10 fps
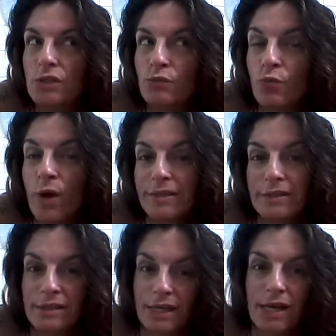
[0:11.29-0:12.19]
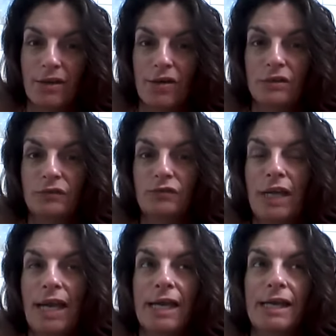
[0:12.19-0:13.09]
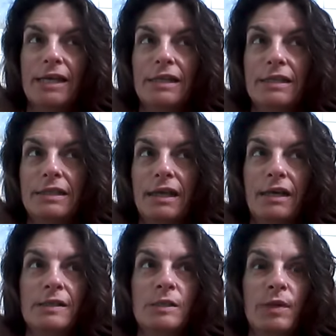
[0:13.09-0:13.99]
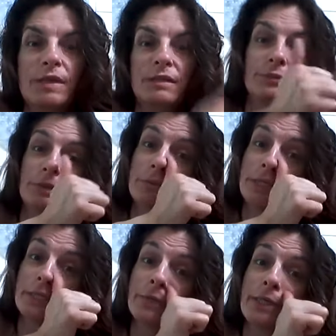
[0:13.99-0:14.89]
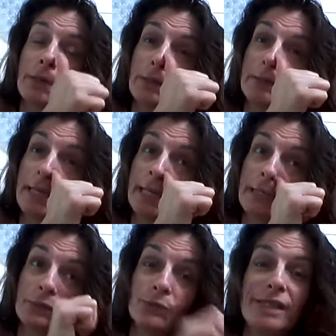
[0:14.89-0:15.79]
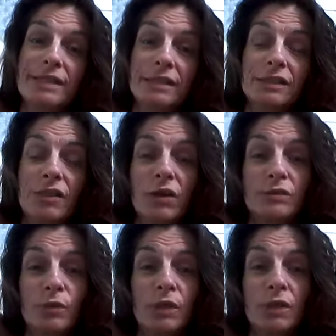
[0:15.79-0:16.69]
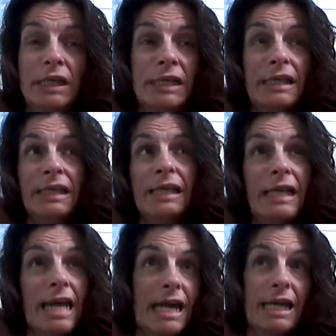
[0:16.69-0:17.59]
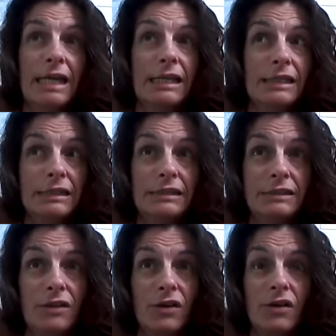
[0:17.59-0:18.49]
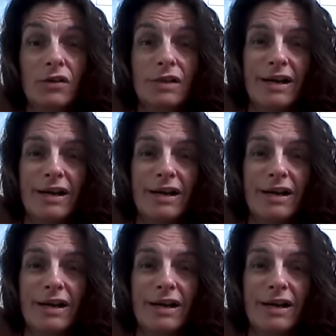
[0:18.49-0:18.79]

Wednesday off and I spent it with my sweetheart and we did yard work and all